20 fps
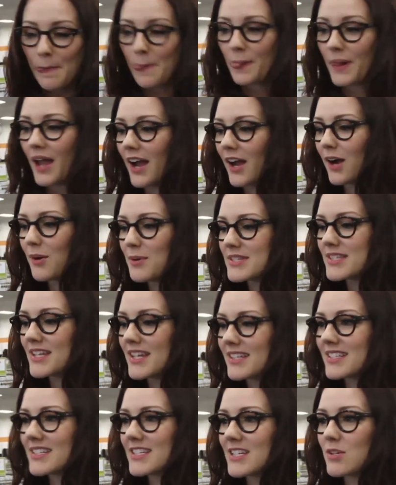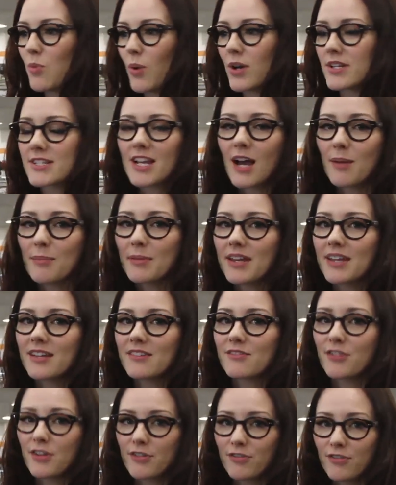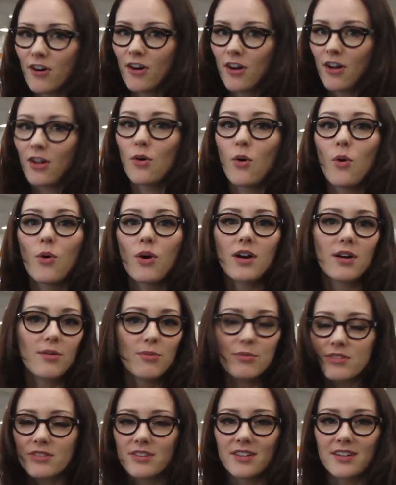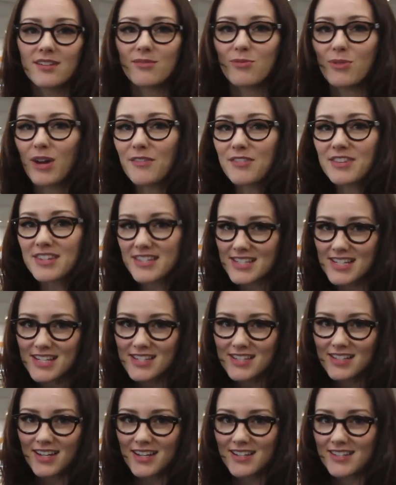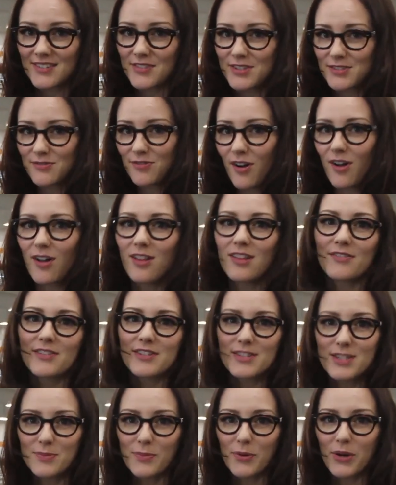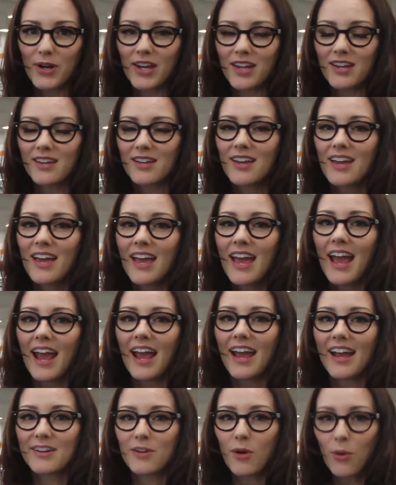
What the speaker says: I always like to see what's coming in for fall or whatever the season is, if it's fall, if it's spring, and